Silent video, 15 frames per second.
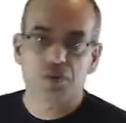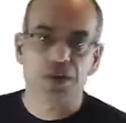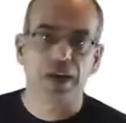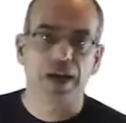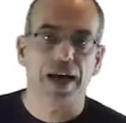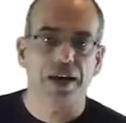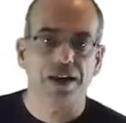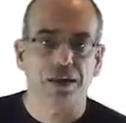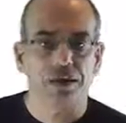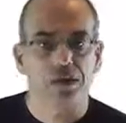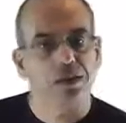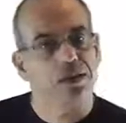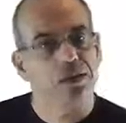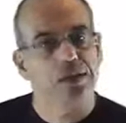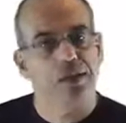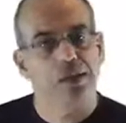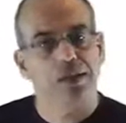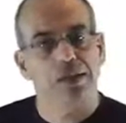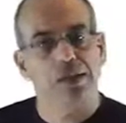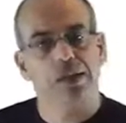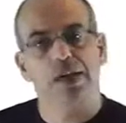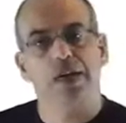be adding
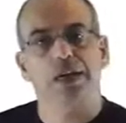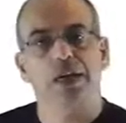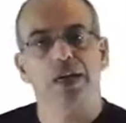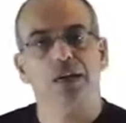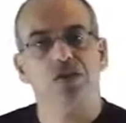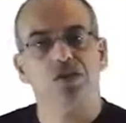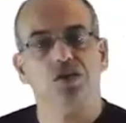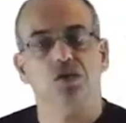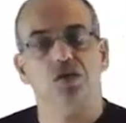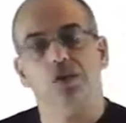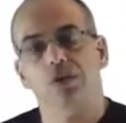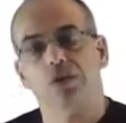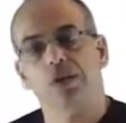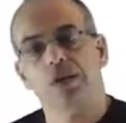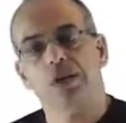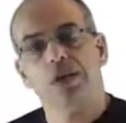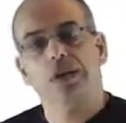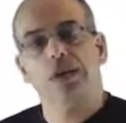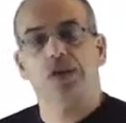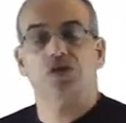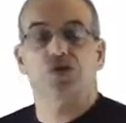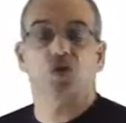LS or
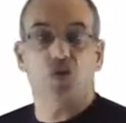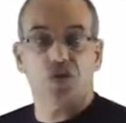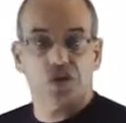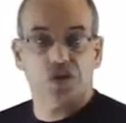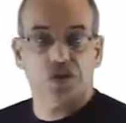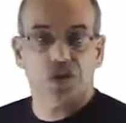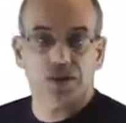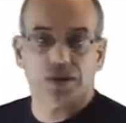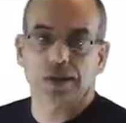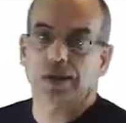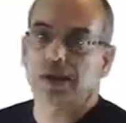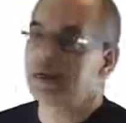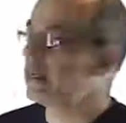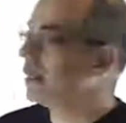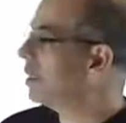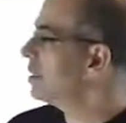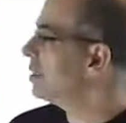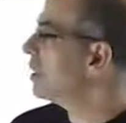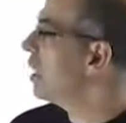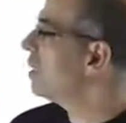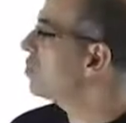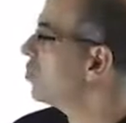a source
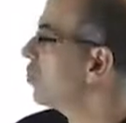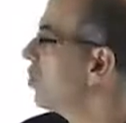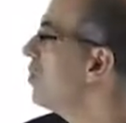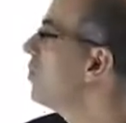inductor